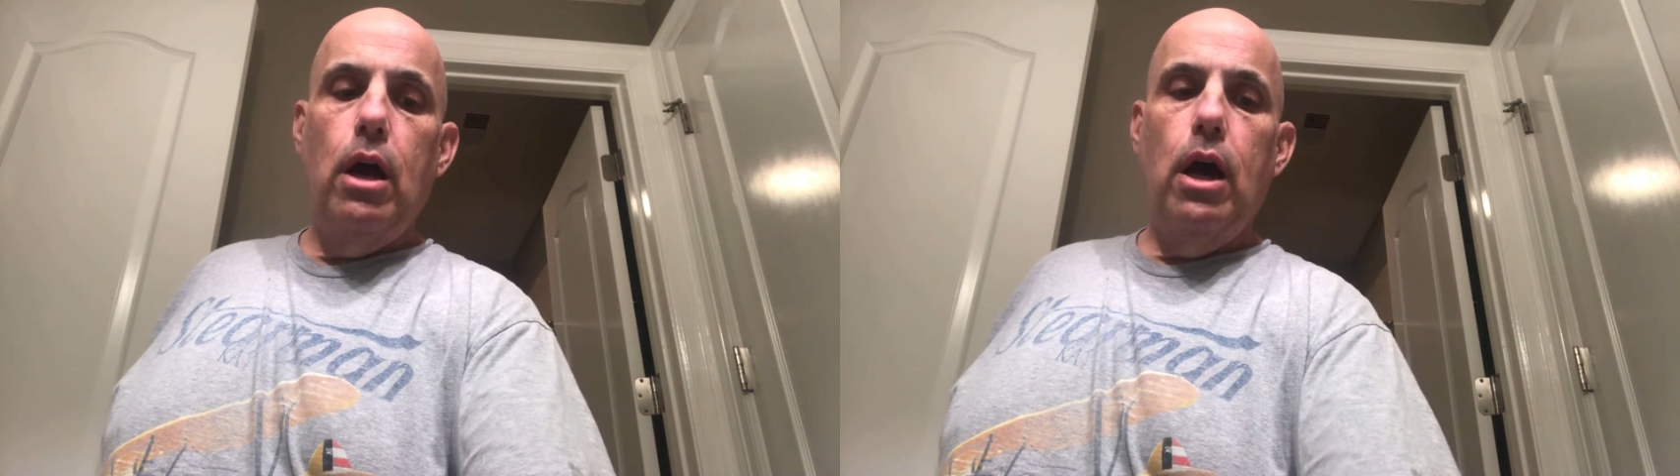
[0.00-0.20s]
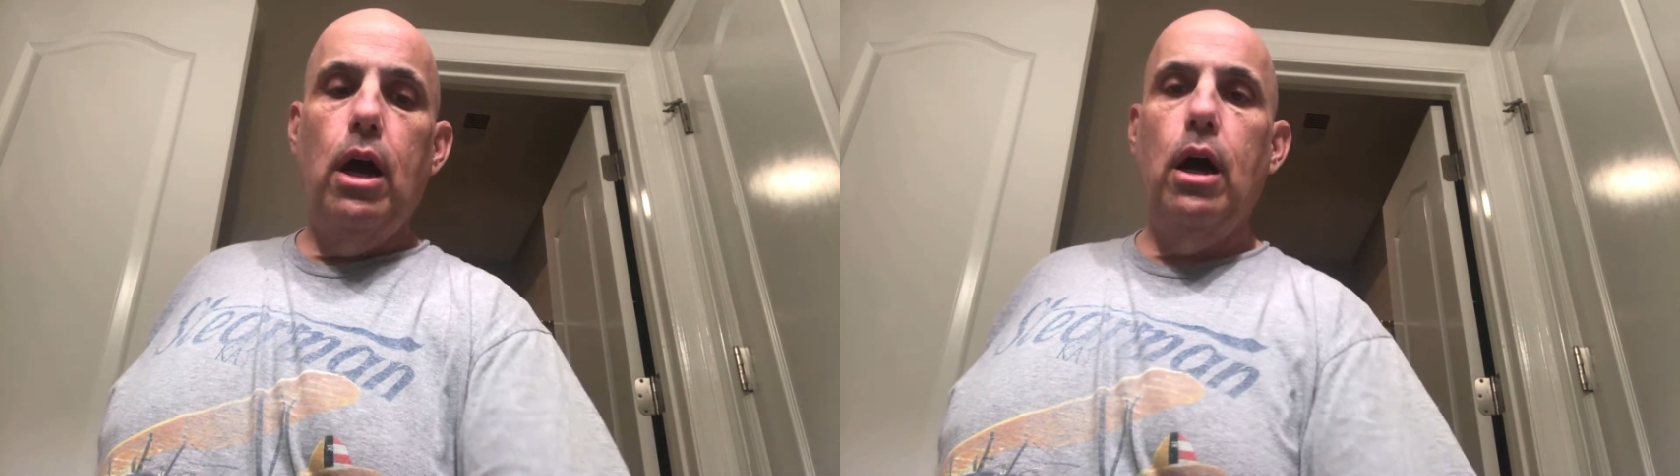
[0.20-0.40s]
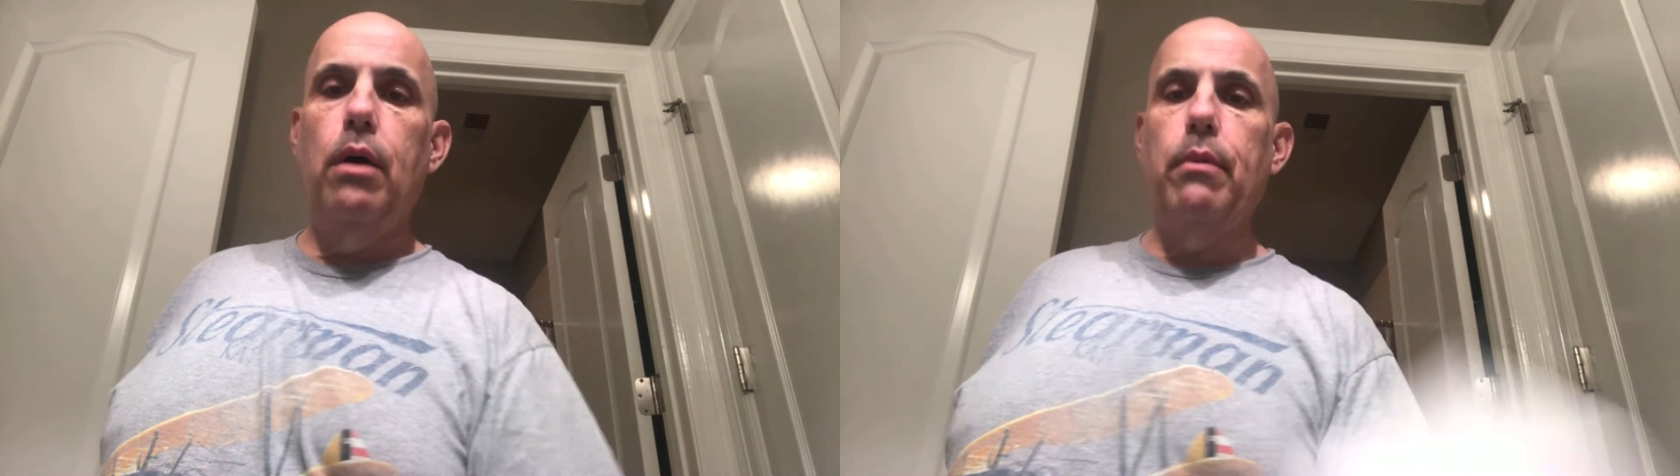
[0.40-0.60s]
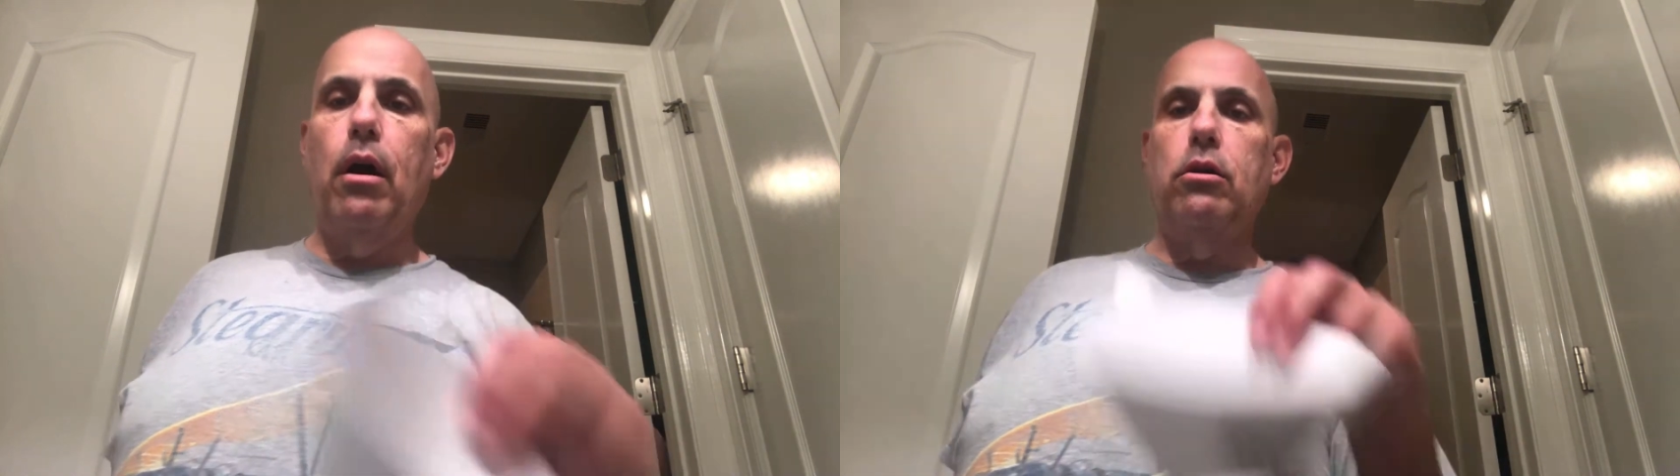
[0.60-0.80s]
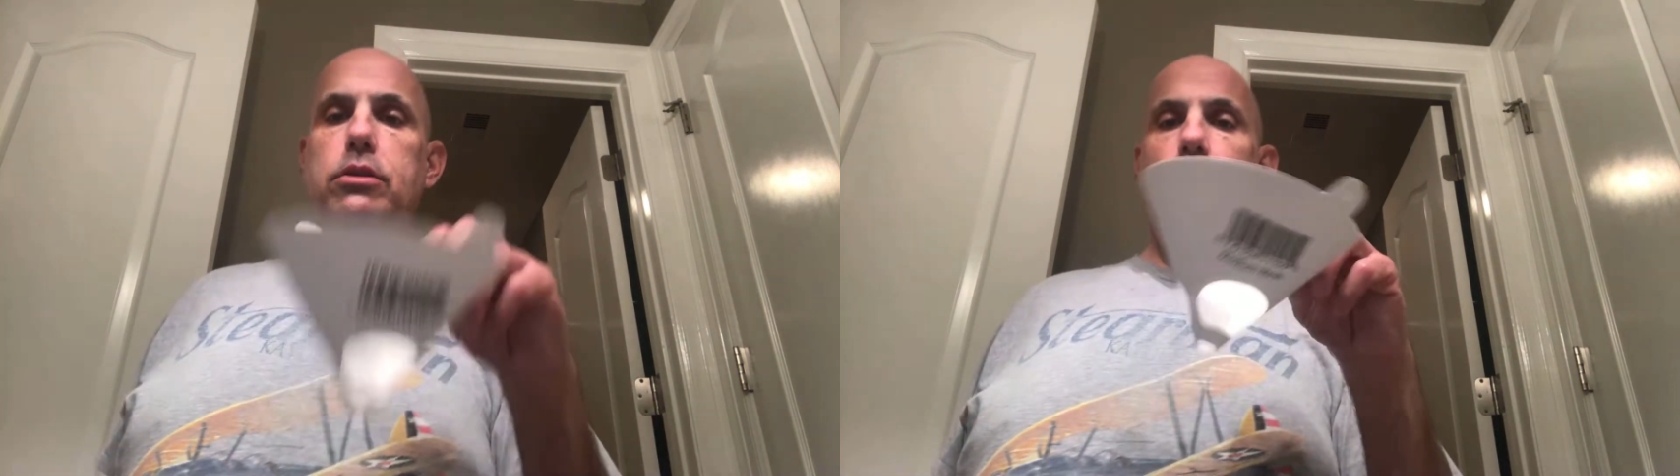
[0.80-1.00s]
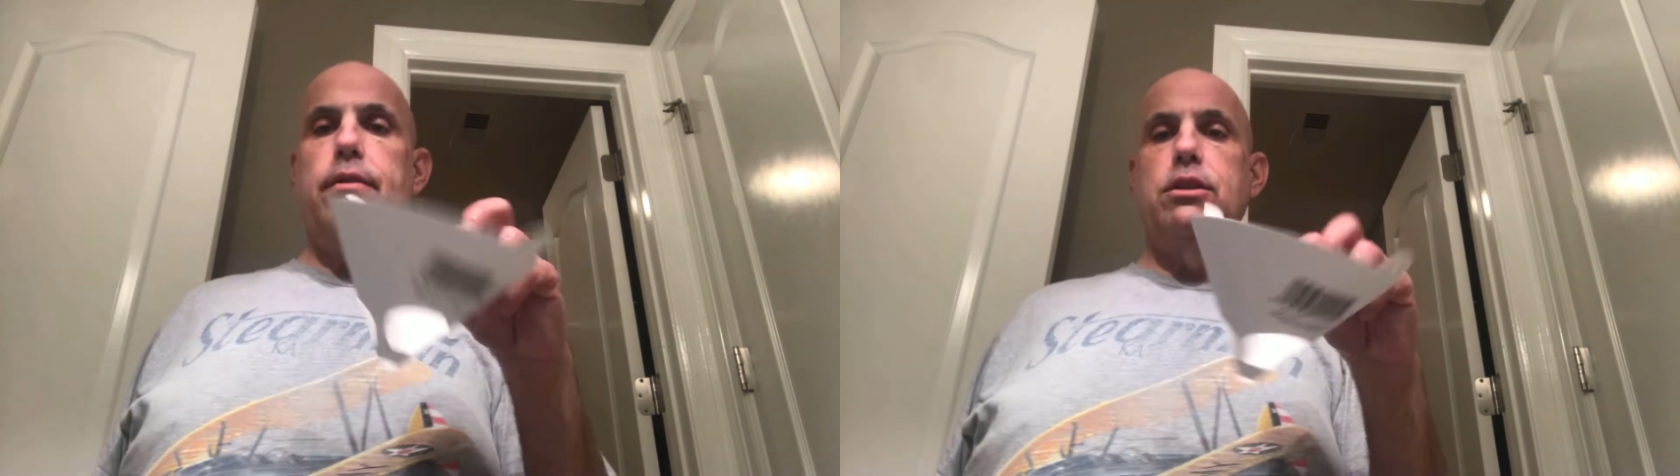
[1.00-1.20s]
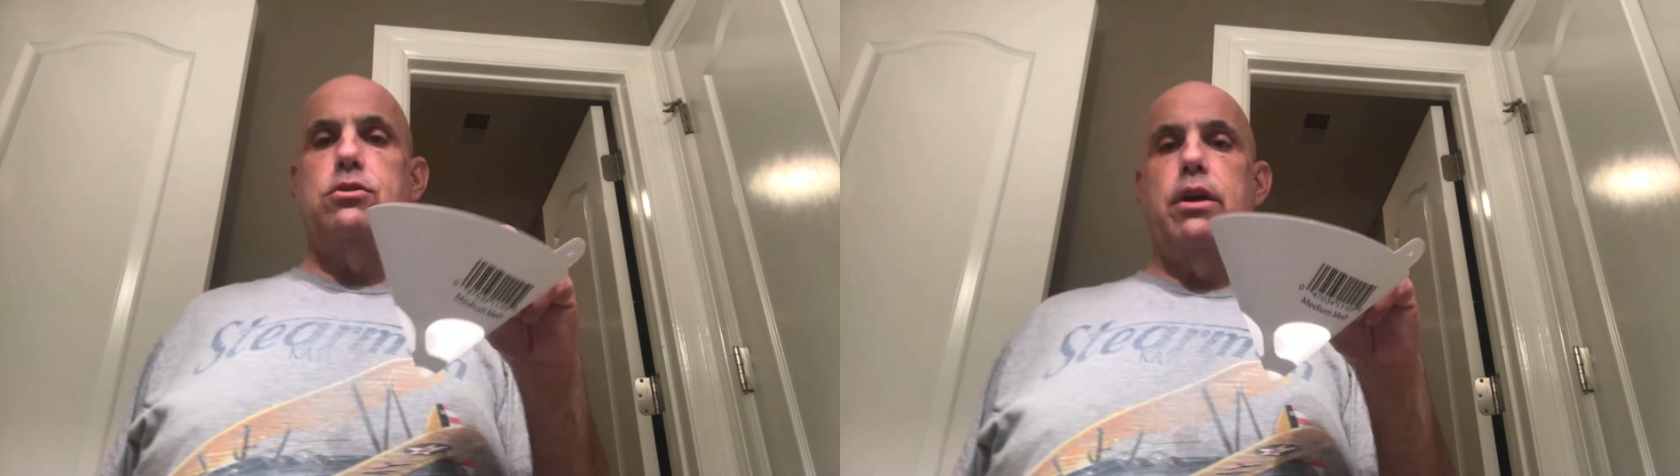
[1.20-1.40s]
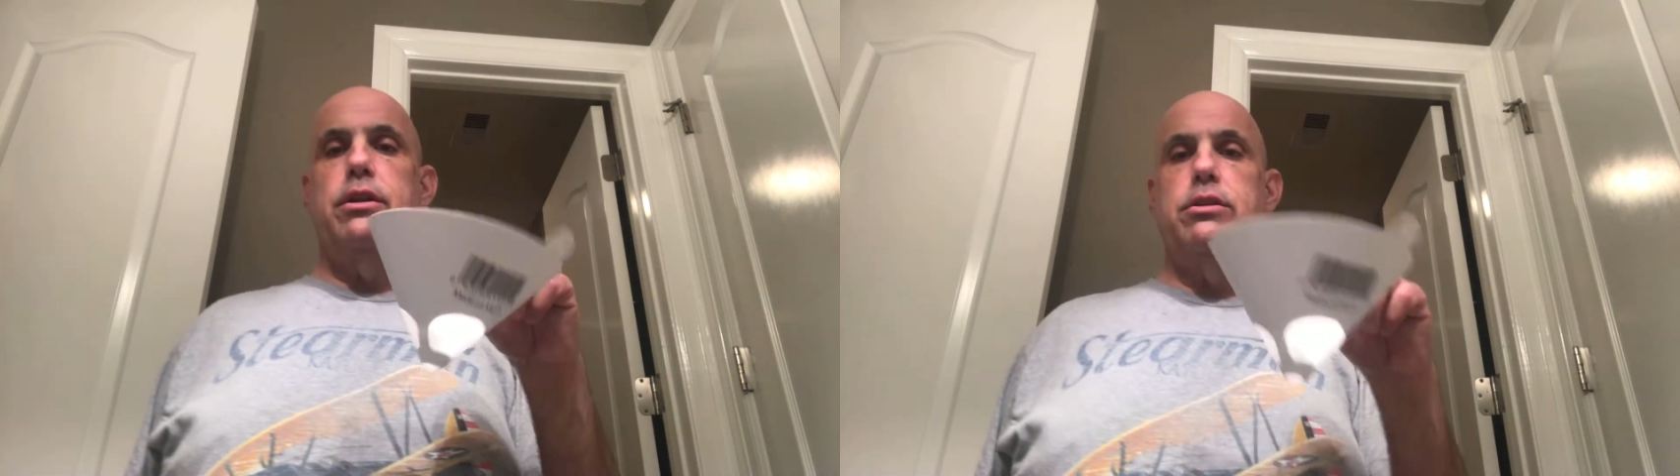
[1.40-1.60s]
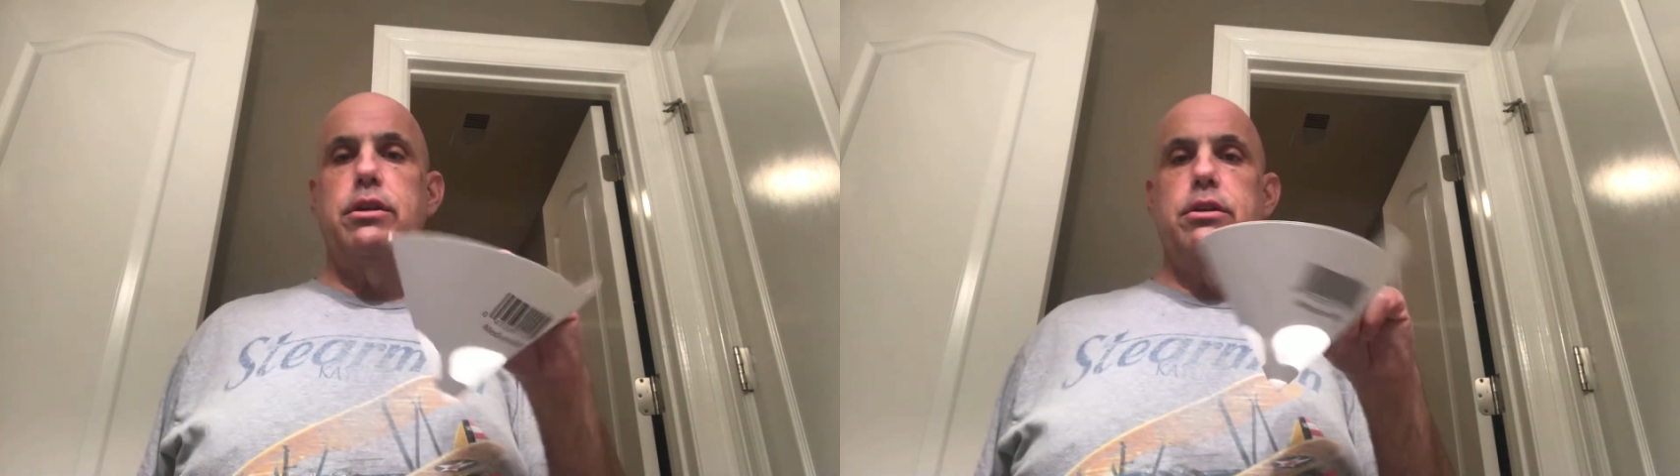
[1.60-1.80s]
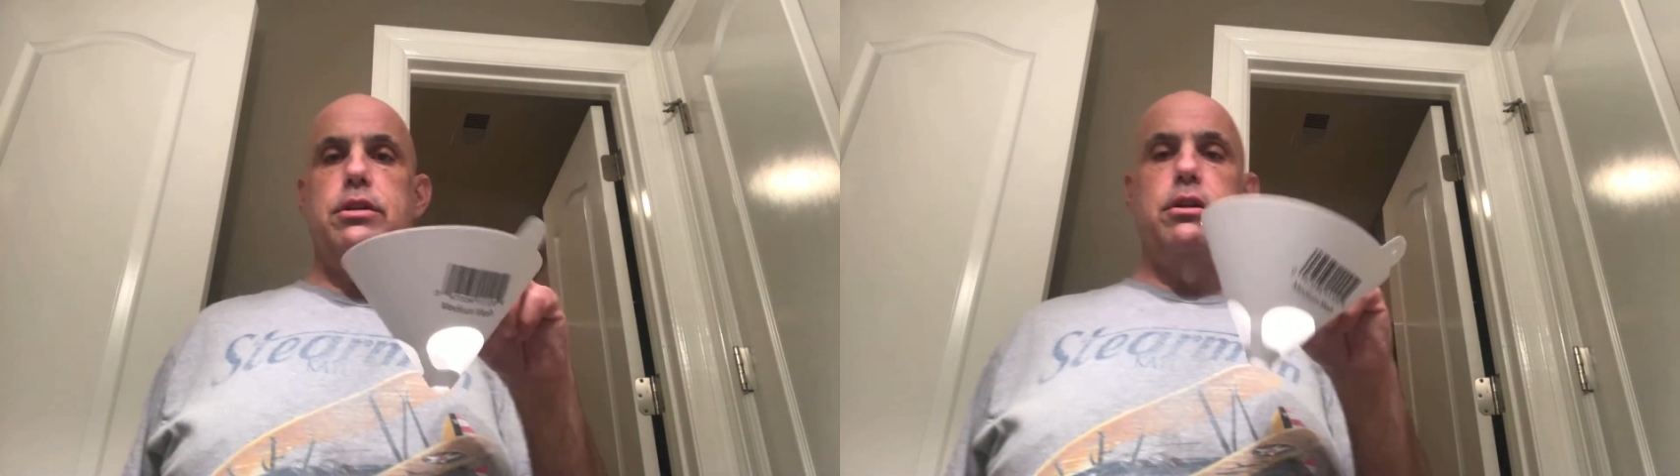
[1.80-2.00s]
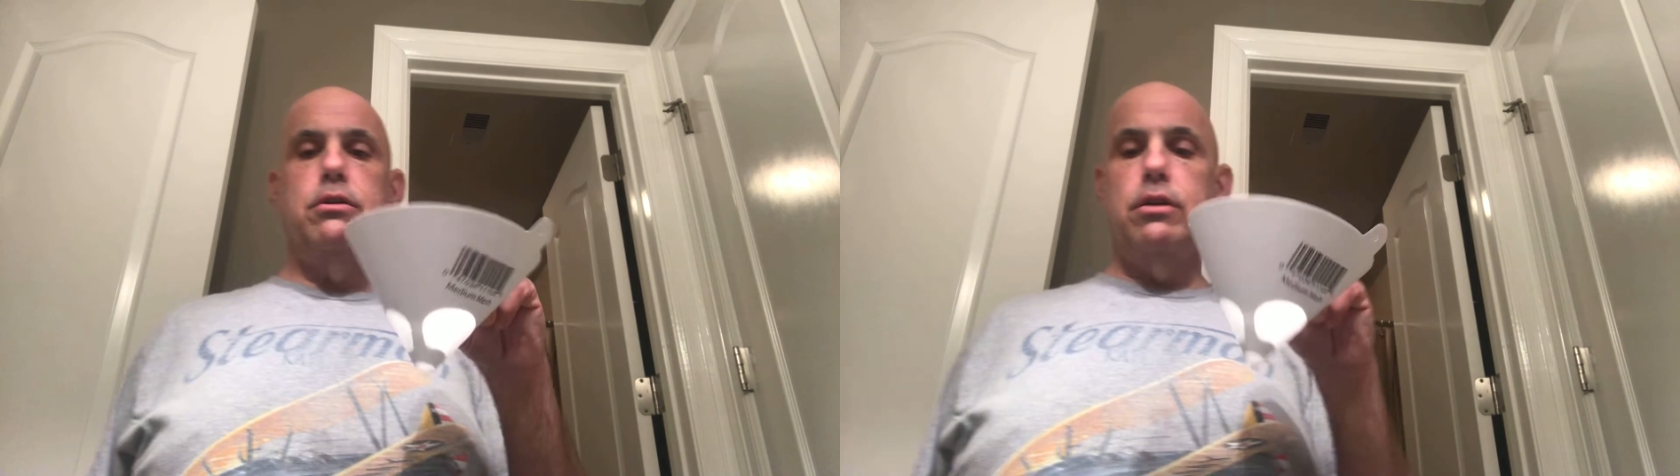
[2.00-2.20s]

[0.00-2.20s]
I also have these strainers here too,